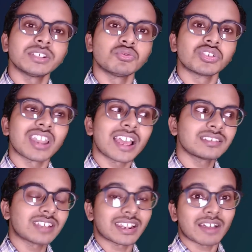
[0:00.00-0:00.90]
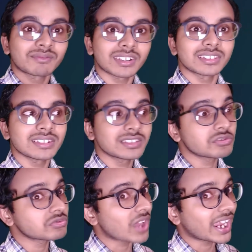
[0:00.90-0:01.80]
been utilized, and after this
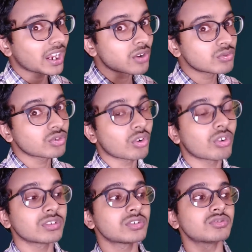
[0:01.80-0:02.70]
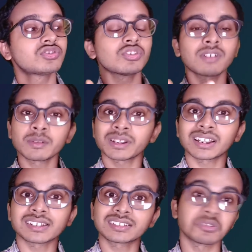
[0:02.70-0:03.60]
your account or your Jio Fiber
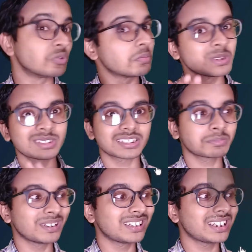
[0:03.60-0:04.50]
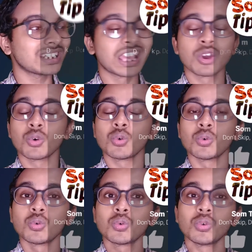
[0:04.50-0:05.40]
connection will be suspended.
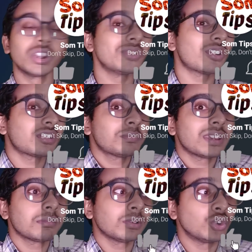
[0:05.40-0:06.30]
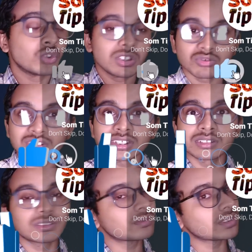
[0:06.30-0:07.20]
Will you not be able to use
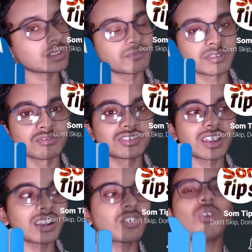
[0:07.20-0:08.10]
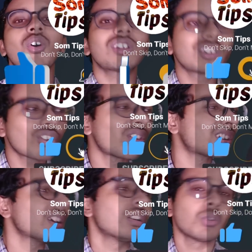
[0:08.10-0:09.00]
it in future or
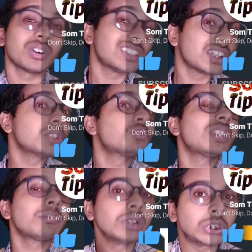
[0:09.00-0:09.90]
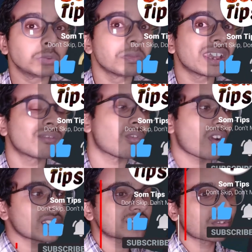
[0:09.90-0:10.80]
not? Whether you will able to make
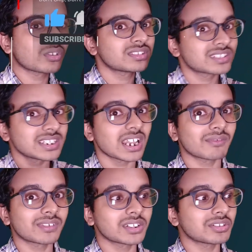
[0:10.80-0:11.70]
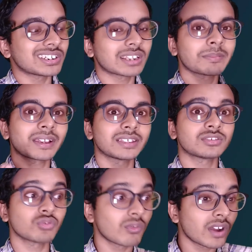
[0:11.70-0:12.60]
voice calls still after your data pack
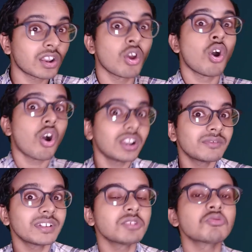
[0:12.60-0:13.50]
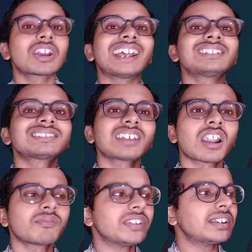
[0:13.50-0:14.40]
is over, or even you can
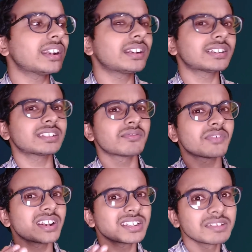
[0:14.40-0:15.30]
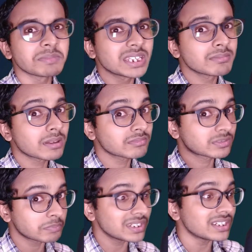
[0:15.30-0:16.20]
surf internet at very minimum
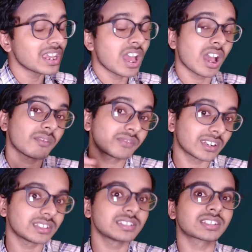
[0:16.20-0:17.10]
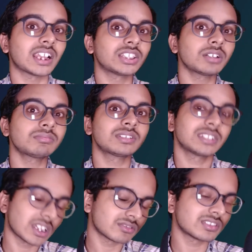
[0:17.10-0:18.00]
speed after this kind of
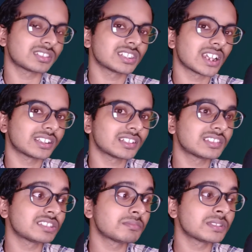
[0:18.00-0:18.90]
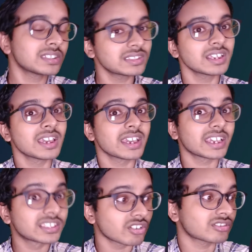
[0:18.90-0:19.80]
three thousand three hundred G B is
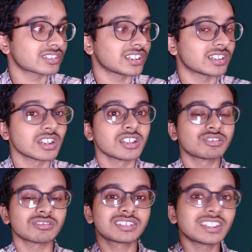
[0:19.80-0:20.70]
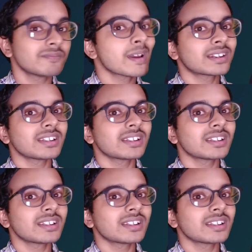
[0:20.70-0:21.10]
exhausted. So sit back,